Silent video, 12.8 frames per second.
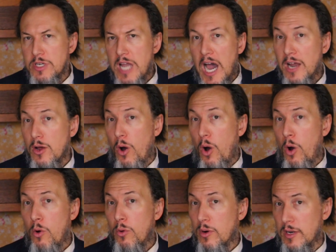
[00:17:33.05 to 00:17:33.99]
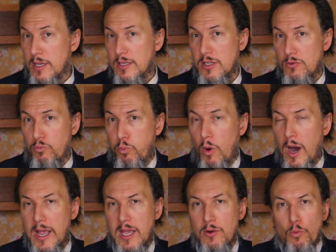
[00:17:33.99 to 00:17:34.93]
not only did
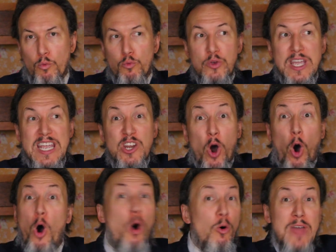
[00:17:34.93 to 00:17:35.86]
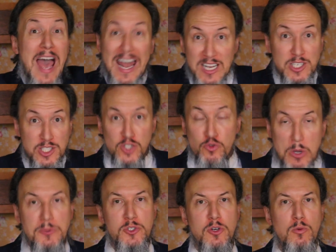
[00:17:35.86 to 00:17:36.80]
Wyatt read all that into
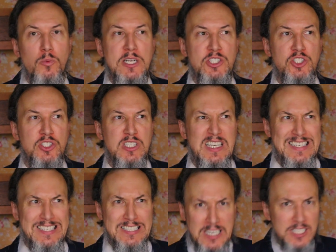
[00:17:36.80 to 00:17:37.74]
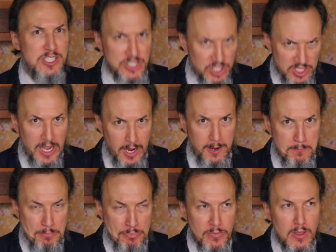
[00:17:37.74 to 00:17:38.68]
scripture, which it doesn't say,
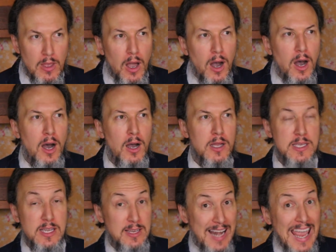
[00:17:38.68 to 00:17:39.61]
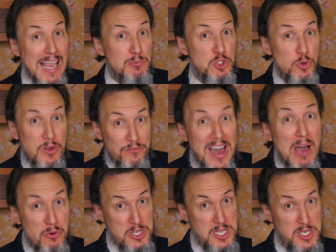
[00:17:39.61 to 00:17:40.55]
he claims to have
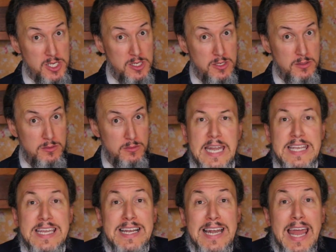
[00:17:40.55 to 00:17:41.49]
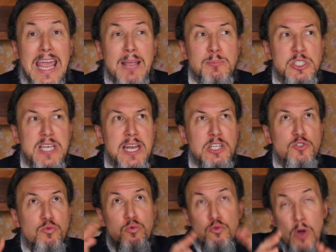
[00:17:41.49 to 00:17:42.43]
found it. And he claims that
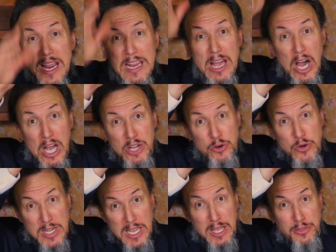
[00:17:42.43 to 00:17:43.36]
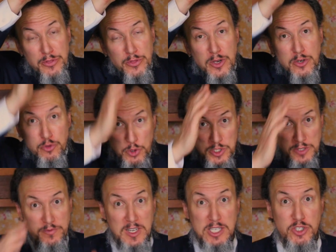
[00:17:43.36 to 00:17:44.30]
it's right underneath the
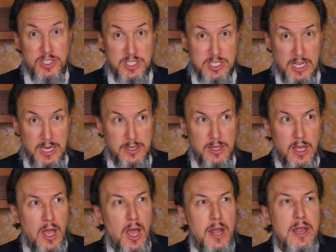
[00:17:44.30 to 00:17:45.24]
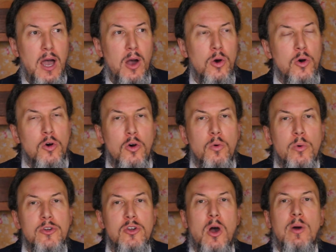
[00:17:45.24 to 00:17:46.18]
crucifixion site. Now, who
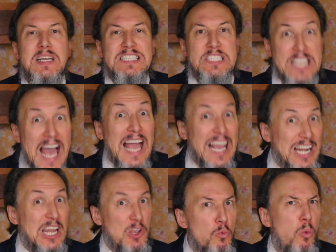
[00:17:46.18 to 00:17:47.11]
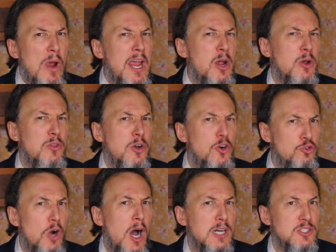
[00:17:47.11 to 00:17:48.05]
would know exactly where the
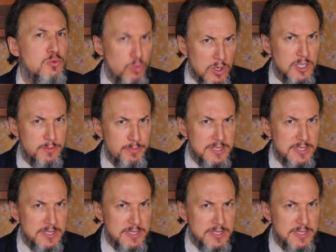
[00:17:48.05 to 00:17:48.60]
cross was